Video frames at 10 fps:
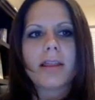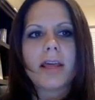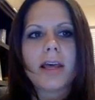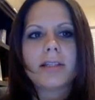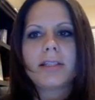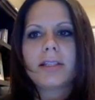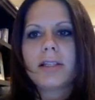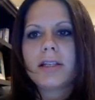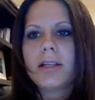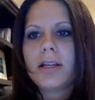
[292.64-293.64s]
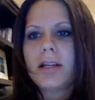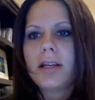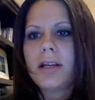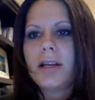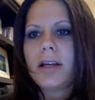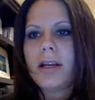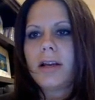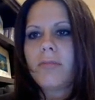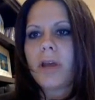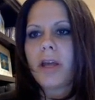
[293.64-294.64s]
of this
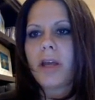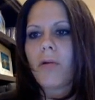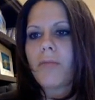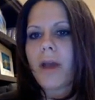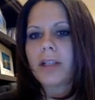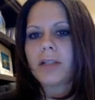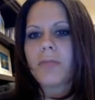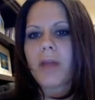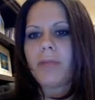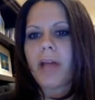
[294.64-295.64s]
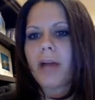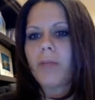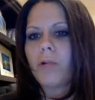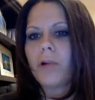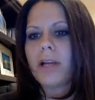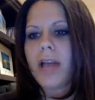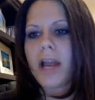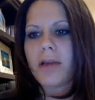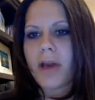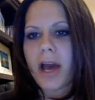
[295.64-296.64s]
by going back to my Blackboard and
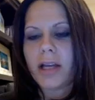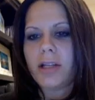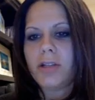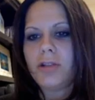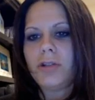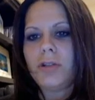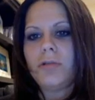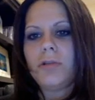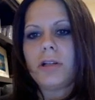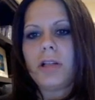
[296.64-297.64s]
getting back into the